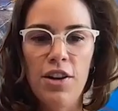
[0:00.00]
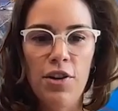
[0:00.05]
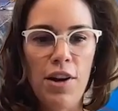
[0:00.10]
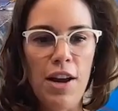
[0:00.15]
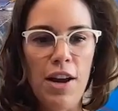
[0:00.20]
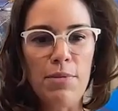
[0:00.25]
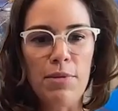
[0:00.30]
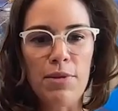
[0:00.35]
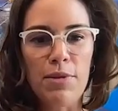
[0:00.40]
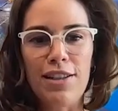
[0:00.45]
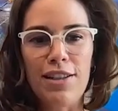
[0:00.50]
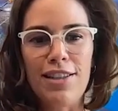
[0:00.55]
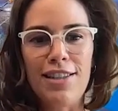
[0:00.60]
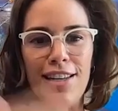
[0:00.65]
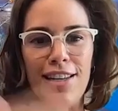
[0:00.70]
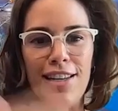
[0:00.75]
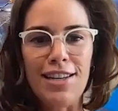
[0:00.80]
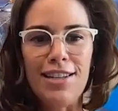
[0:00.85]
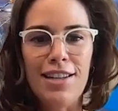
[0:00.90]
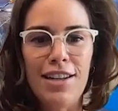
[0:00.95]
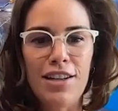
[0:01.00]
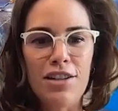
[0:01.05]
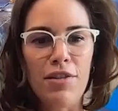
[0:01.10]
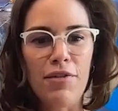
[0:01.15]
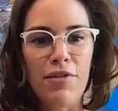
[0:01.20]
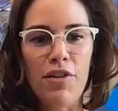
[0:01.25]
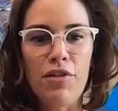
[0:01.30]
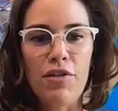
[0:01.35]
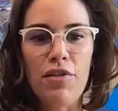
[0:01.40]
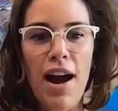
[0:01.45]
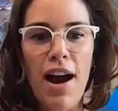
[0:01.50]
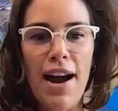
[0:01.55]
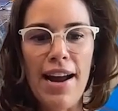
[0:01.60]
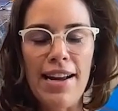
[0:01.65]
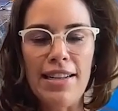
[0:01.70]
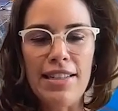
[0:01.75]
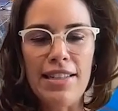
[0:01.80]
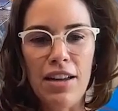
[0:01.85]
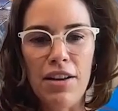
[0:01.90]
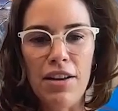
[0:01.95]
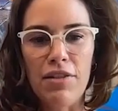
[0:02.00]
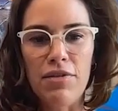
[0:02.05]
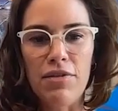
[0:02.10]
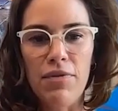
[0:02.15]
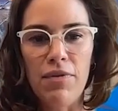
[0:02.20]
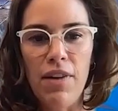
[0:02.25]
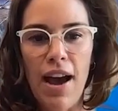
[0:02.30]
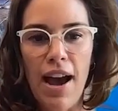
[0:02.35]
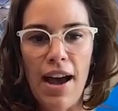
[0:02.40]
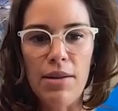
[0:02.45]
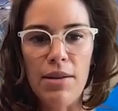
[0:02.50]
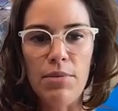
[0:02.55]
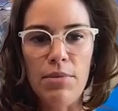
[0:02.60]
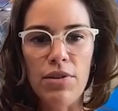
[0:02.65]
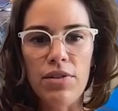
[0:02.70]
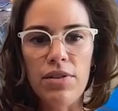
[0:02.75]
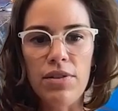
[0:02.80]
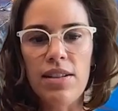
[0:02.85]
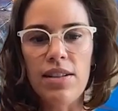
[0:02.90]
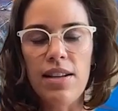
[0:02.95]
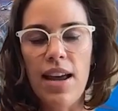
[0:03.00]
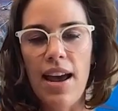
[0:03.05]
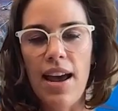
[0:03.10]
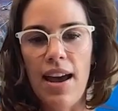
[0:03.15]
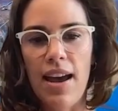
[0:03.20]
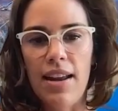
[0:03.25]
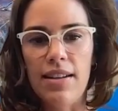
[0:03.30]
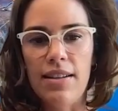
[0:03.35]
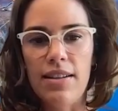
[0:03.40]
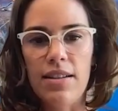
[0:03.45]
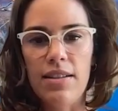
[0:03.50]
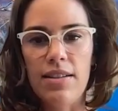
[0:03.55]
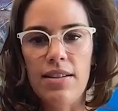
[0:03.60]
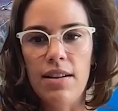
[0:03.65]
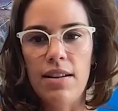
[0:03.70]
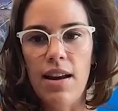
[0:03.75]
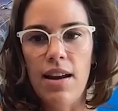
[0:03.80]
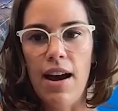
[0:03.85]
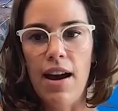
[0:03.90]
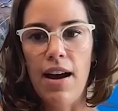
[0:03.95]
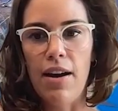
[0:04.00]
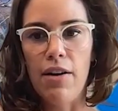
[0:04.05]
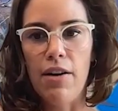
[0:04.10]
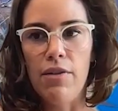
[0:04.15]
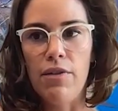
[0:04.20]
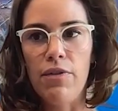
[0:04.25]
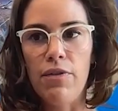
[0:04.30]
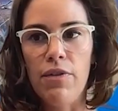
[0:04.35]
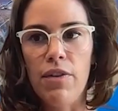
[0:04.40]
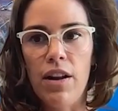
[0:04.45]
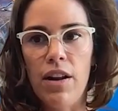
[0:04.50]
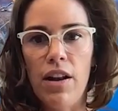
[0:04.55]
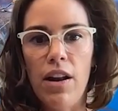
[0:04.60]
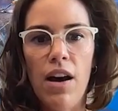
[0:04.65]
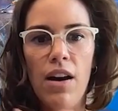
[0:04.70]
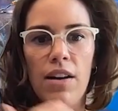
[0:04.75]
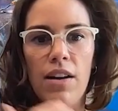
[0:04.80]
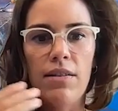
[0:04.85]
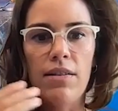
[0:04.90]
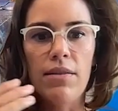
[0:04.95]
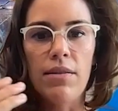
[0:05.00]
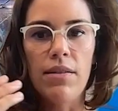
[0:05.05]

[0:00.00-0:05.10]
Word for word: you're able to see such a variety of animals and have a lot